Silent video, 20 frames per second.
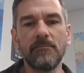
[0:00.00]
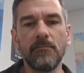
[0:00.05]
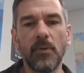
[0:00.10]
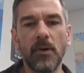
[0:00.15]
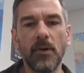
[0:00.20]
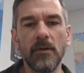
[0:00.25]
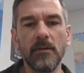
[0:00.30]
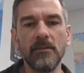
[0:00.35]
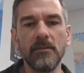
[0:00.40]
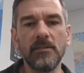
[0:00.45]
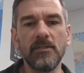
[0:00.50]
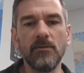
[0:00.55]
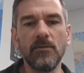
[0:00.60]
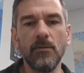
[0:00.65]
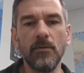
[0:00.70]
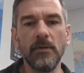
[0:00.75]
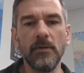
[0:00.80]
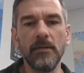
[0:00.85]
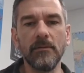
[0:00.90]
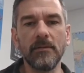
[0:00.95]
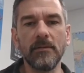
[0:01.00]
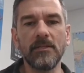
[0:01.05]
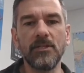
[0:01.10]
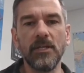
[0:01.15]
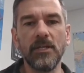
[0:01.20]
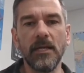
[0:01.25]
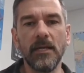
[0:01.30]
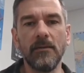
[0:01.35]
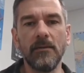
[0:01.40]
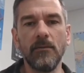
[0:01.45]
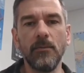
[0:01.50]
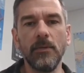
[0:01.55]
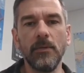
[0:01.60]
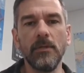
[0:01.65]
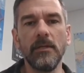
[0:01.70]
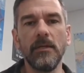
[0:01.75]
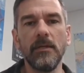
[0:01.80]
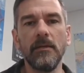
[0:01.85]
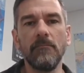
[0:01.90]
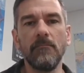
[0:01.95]
part of the story. Like, she had a
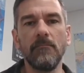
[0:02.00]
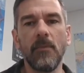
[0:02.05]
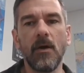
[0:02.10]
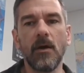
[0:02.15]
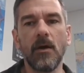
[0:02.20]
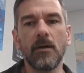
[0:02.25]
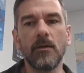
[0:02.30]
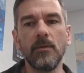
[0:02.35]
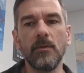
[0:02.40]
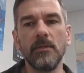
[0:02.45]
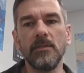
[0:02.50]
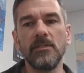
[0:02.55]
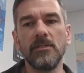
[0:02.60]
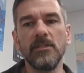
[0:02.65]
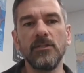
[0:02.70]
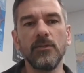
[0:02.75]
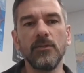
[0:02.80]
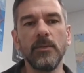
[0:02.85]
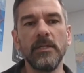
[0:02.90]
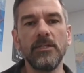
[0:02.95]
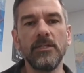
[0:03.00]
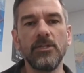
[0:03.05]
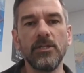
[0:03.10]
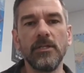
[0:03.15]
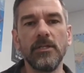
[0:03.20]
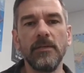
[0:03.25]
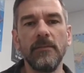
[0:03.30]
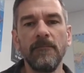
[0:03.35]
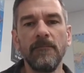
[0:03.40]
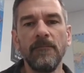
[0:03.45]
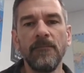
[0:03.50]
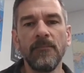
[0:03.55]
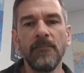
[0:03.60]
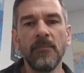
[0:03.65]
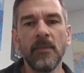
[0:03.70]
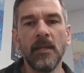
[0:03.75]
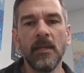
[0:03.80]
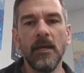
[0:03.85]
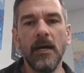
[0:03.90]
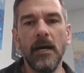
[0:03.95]
really awkward situation.
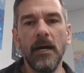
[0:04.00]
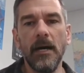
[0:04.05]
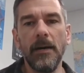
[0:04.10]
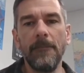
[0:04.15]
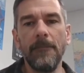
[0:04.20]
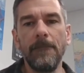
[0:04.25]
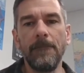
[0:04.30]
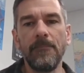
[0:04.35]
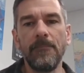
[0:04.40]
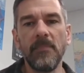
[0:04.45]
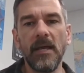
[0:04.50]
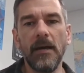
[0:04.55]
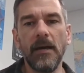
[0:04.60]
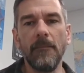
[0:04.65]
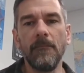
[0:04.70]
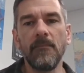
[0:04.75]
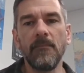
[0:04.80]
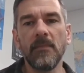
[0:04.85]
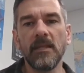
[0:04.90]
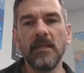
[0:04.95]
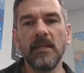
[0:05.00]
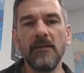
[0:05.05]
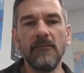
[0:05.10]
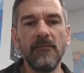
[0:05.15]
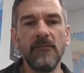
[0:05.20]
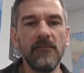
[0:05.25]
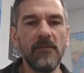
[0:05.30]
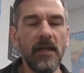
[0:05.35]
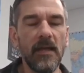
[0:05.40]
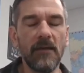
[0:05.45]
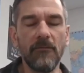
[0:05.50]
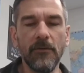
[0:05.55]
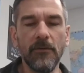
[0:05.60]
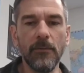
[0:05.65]
Now, give every